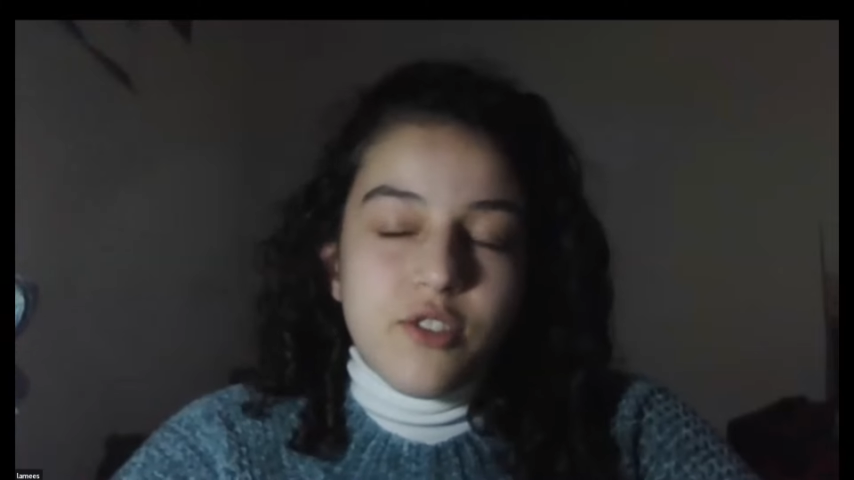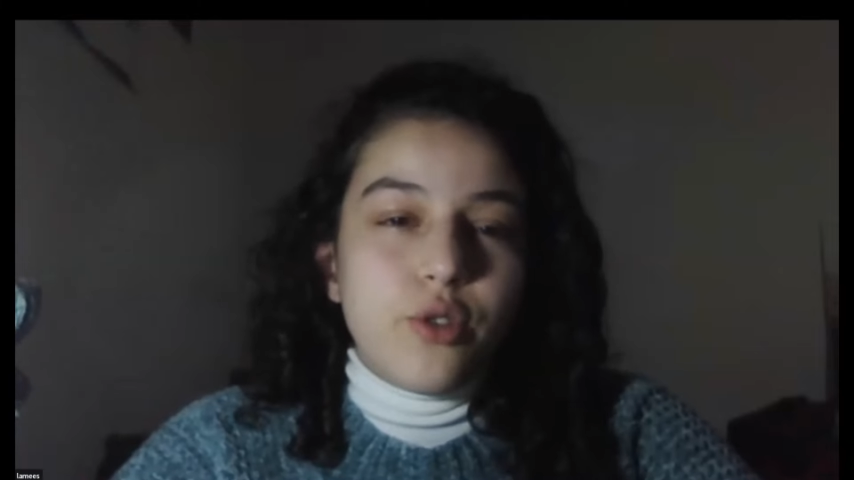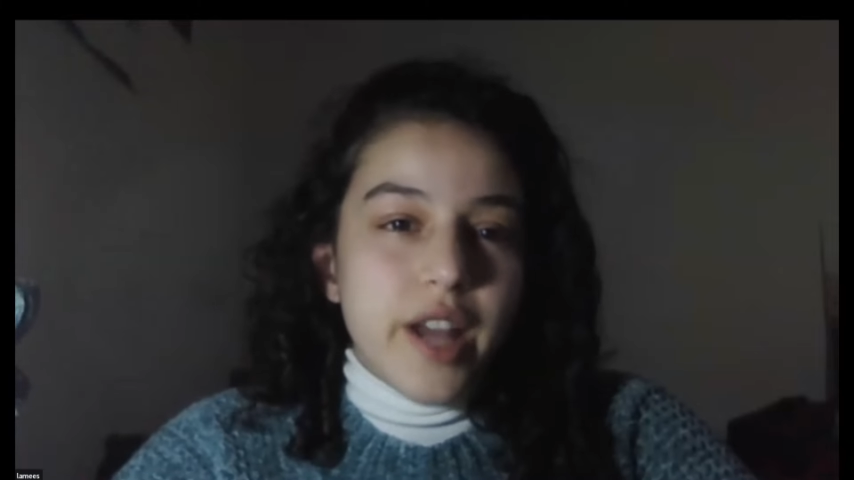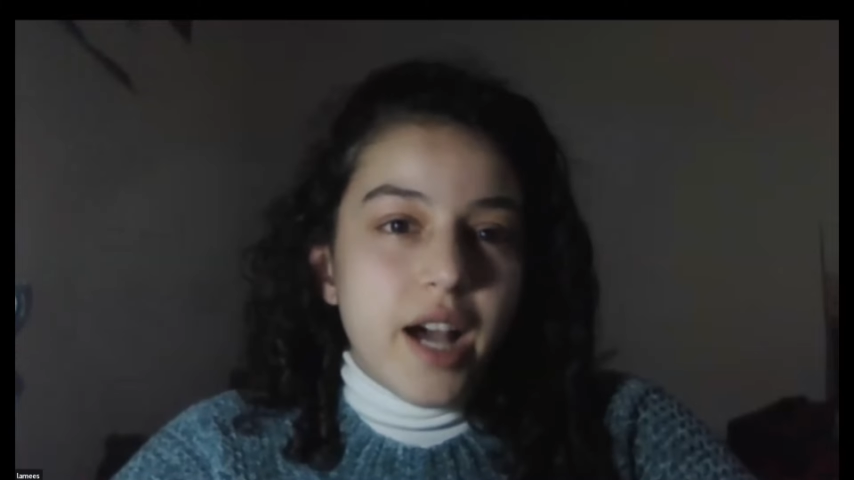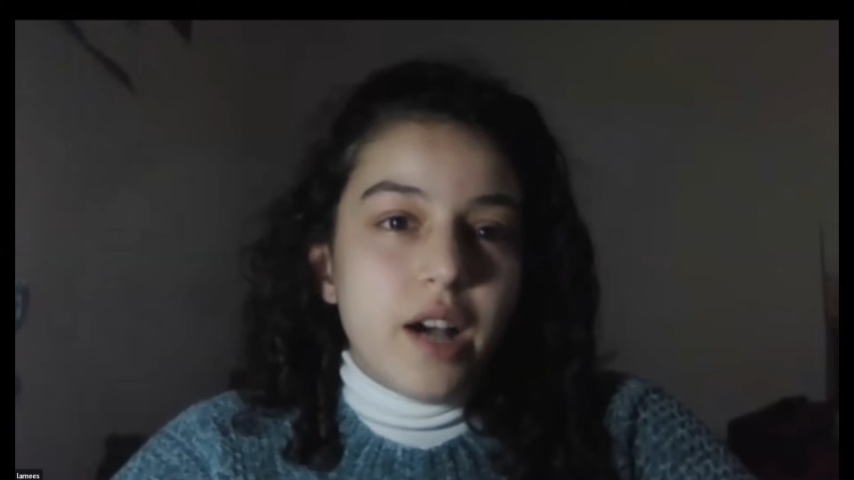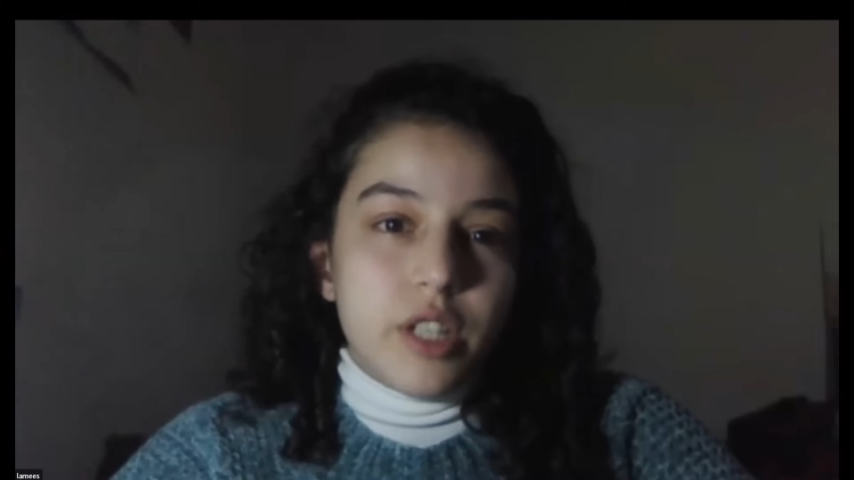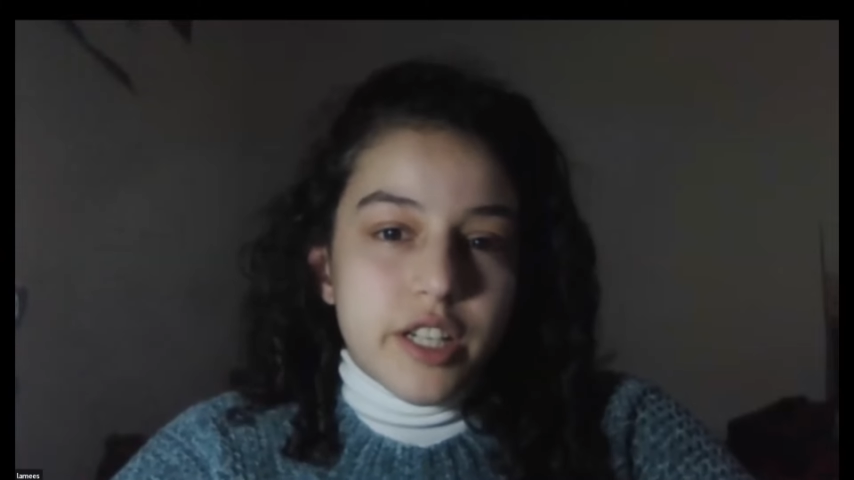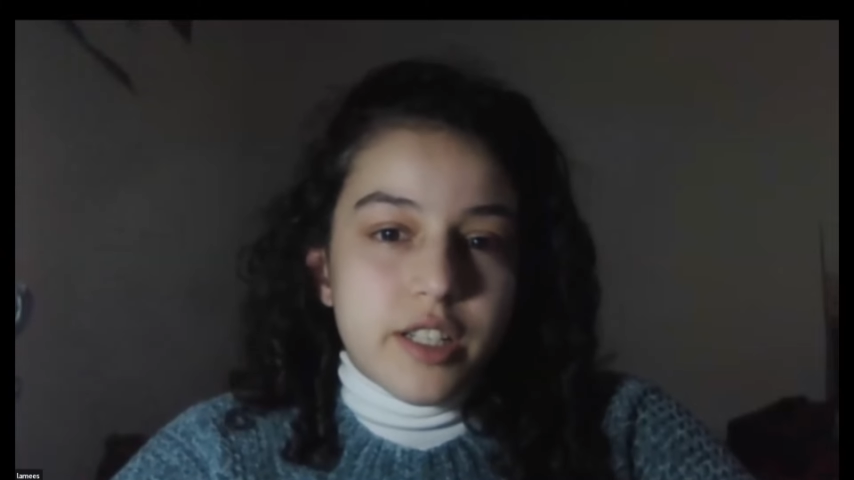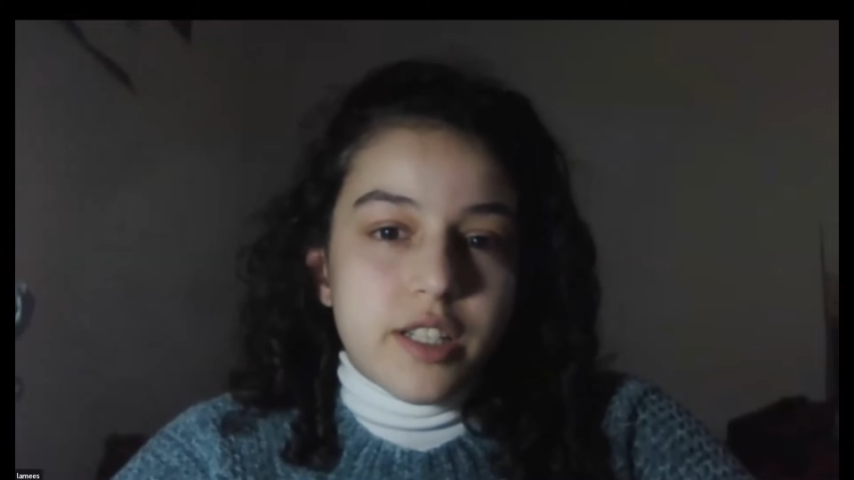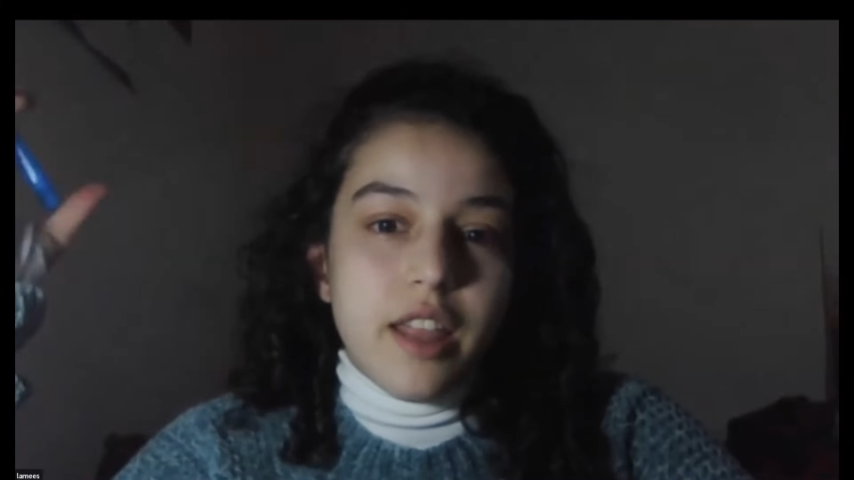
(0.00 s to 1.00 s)
4
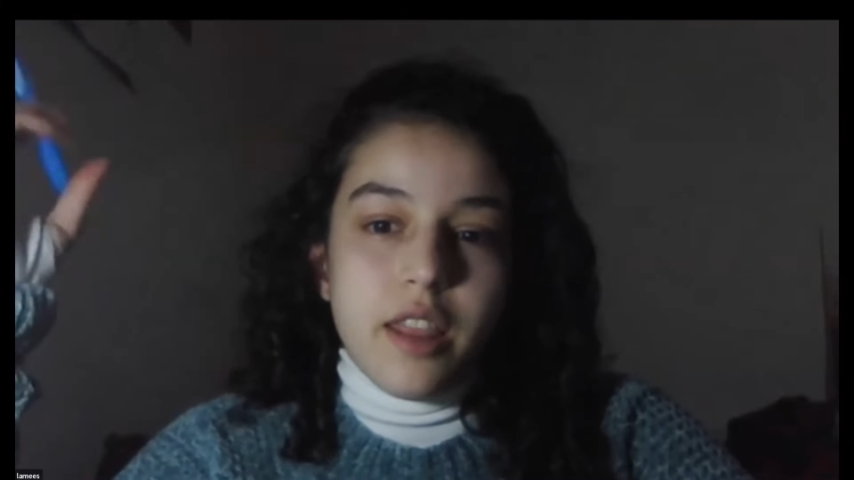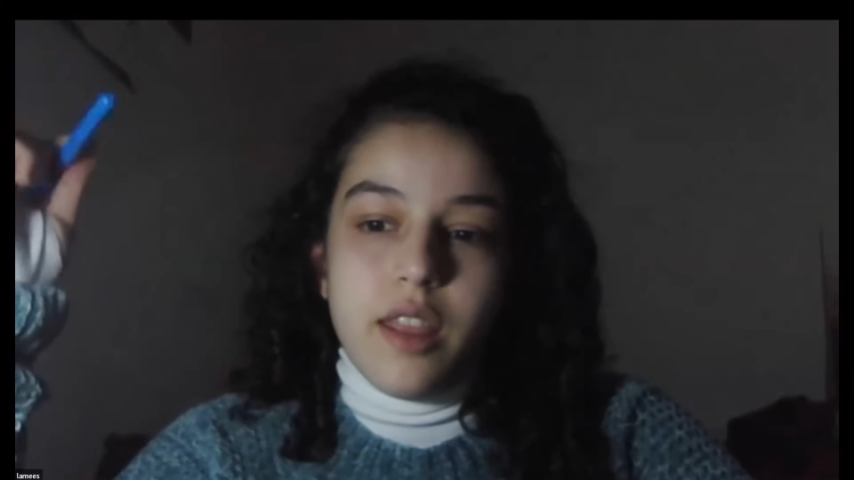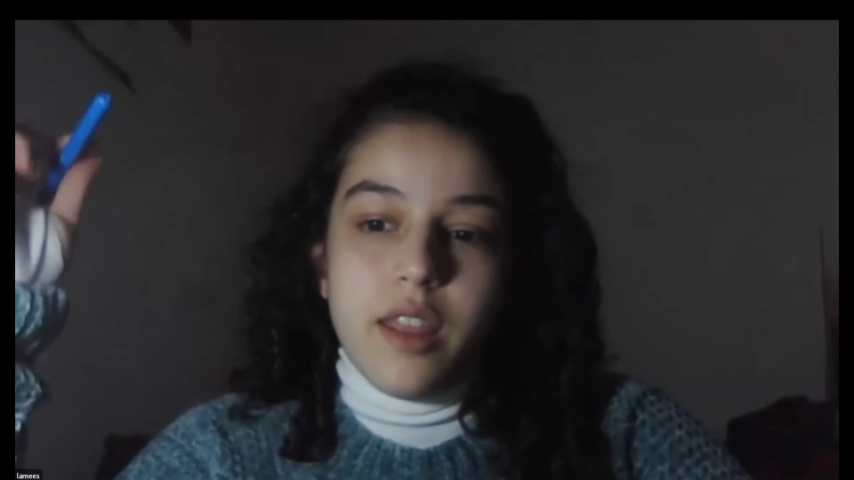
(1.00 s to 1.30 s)
hours in